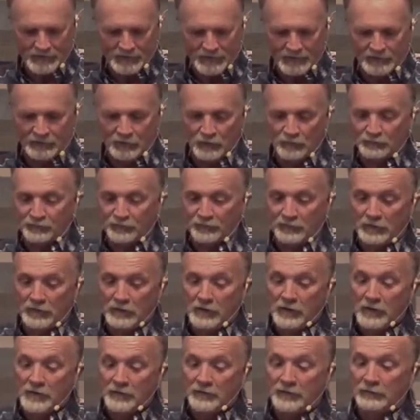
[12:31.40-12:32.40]
It goes,
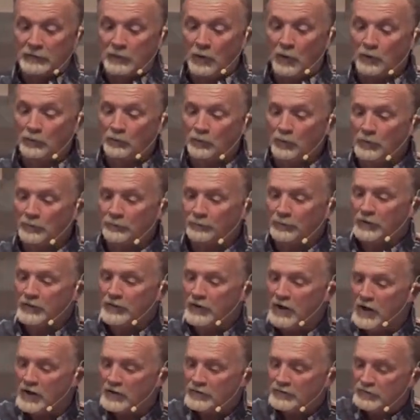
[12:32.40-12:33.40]
the Lord will
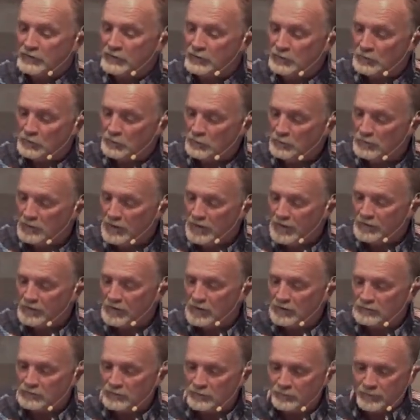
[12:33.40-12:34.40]
bring on you and
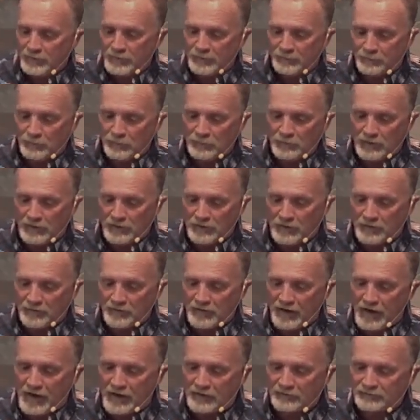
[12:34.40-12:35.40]
on your people and on
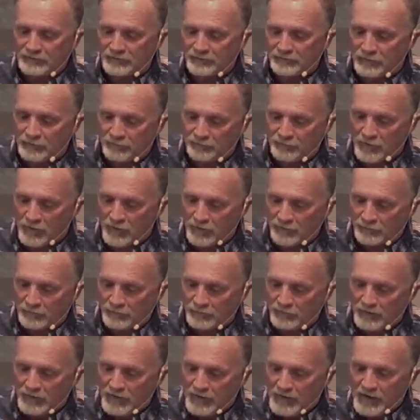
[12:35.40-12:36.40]
the house of your
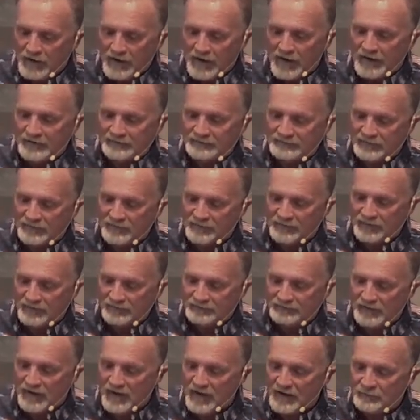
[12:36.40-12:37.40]
father a
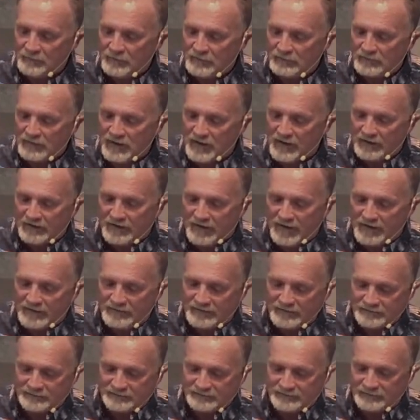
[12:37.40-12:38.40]
time unlike
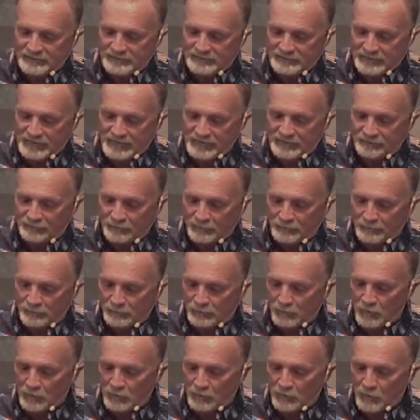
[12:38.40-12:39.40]
any since Ephraim
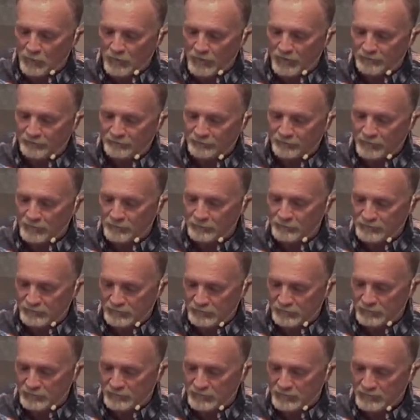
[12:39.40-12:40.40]
broke away from
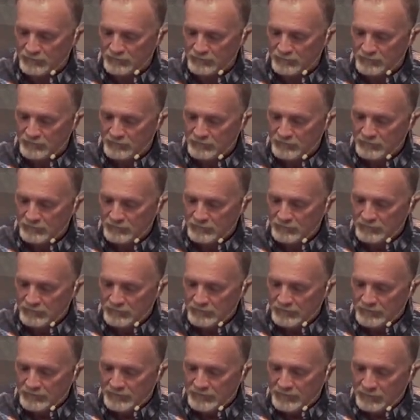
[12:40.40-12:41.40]
Judah.
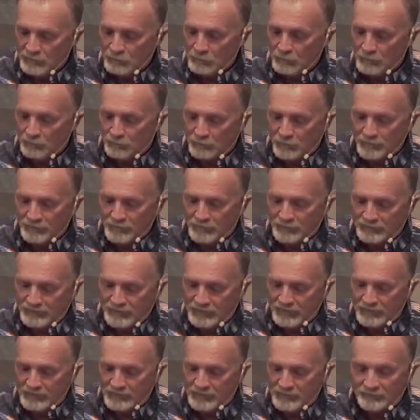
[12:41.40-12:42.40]
He will bring the
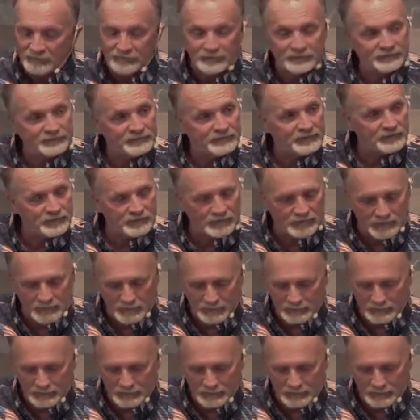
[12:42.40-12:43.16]
king of Assyria.